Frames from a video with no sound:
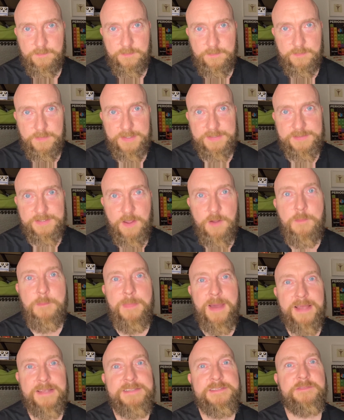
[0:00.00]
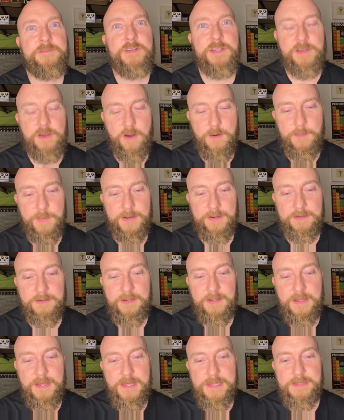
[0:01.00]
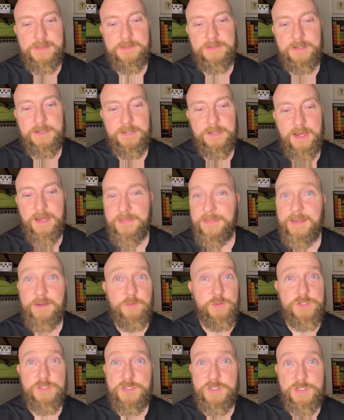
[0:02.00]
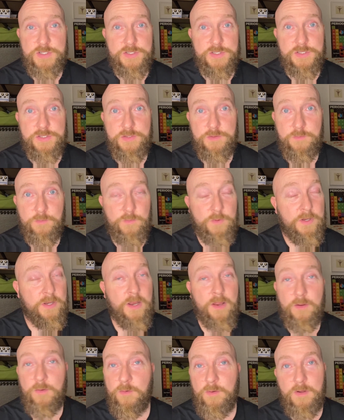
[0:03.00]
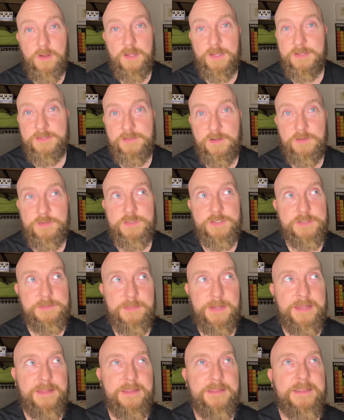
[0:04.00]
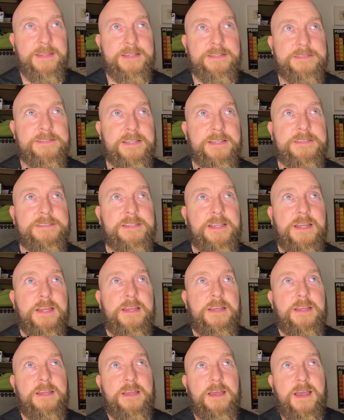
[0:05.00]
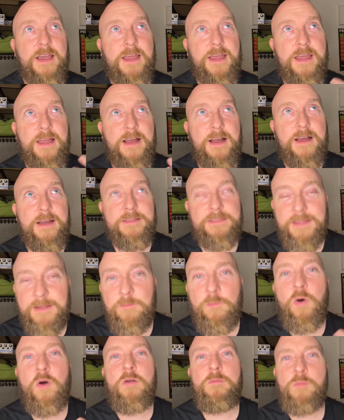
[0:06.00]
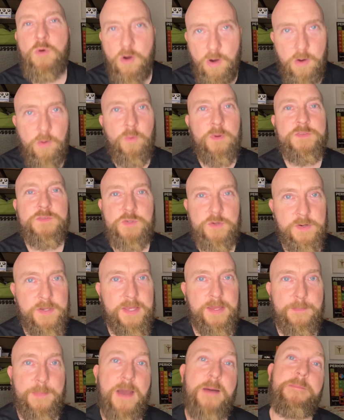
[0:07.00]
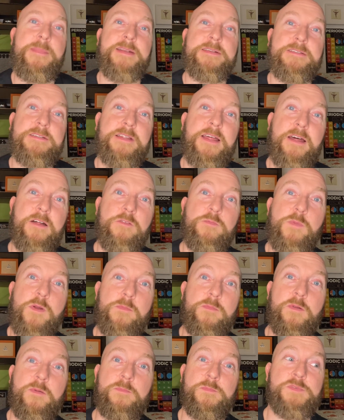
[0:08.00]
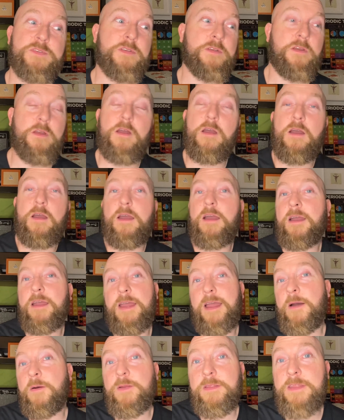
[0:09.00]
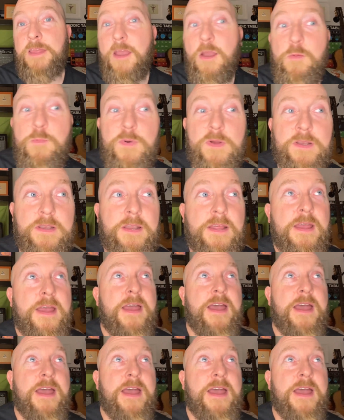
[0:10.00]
They're so massively common that I think we should just, you know, it's not just me that thinks this. I think more and more we're talking about mental health problems out in the open.